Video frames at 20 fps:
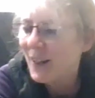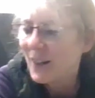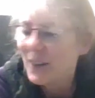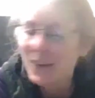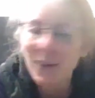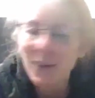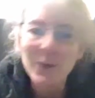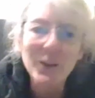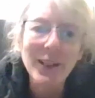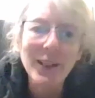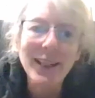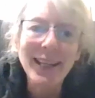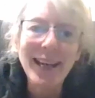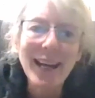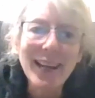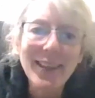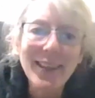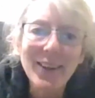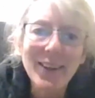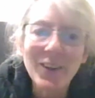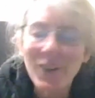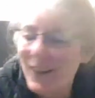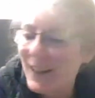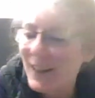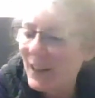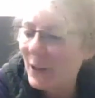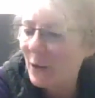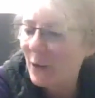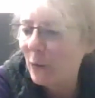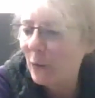So together,
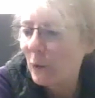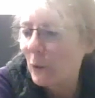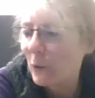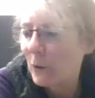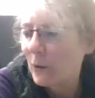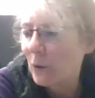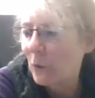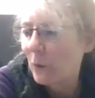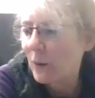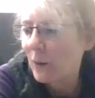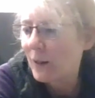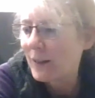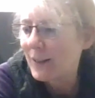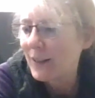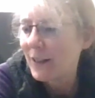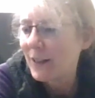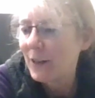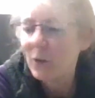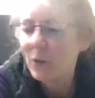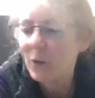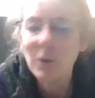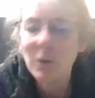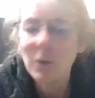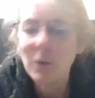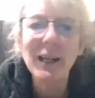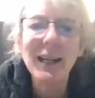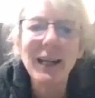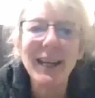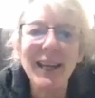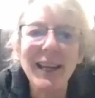these four qualities
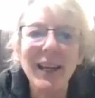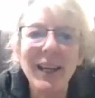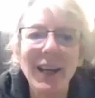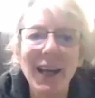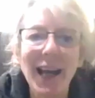really